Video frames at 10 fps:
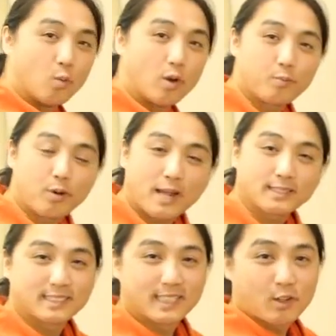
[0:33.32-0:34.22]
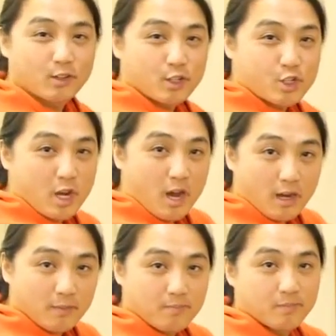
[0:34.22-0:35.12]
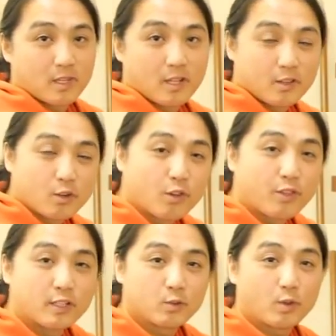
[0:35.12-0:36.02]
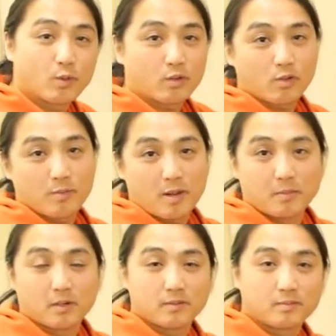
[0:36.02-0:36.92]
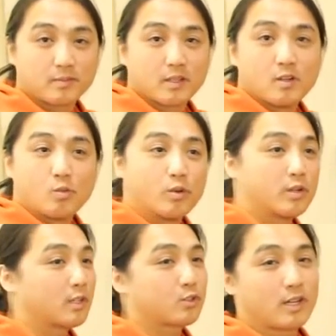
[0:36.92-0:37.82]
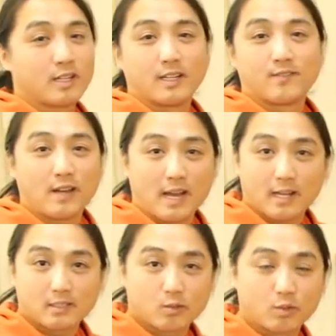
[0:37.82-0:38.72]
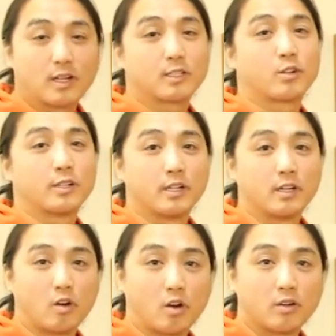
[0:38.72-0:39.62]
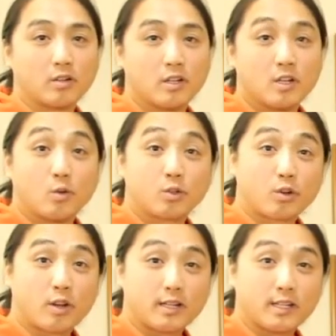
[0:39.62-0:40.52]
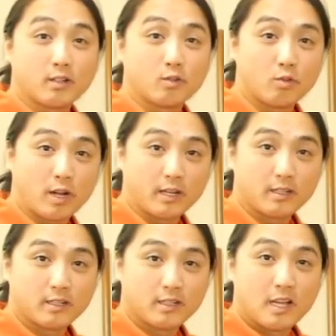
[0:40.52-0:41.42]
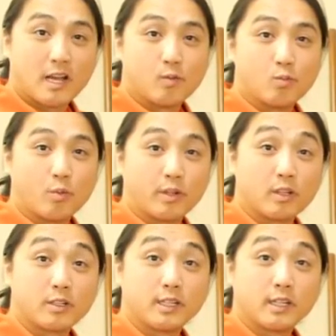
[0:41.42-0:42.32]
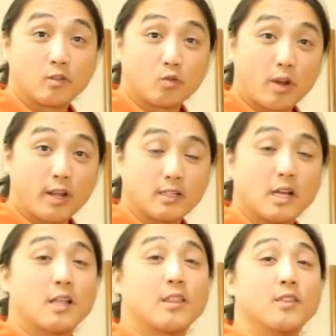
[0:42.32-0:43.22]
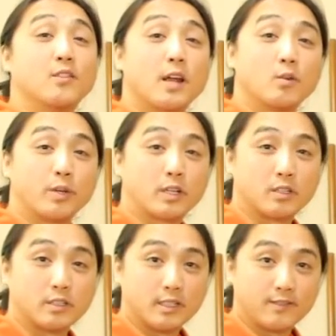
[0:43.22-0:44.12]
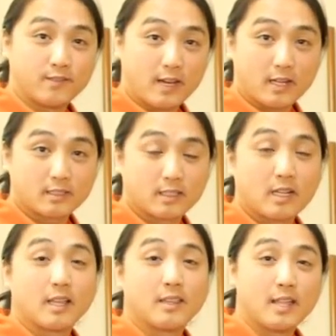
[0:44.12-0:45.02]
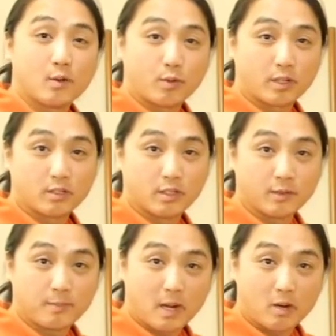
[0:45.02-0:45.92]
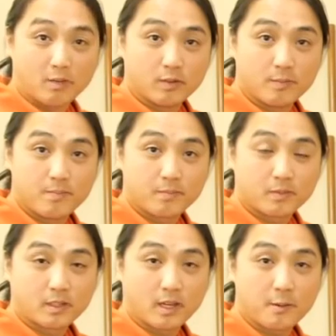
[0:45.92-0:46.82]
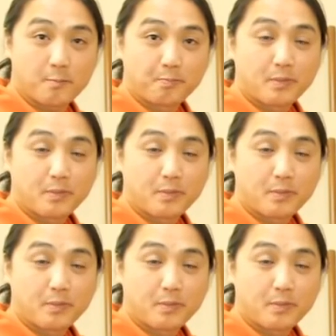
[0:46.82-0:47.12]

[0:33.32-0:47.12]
When practicing on the jump, there are things we want to remember. We're not trying to hit fast, we're not trying to hit hard. We're trying to hit right. When we learn to hit right, then we can learn to hit fast. Then we can learn to hit powerful. Okay?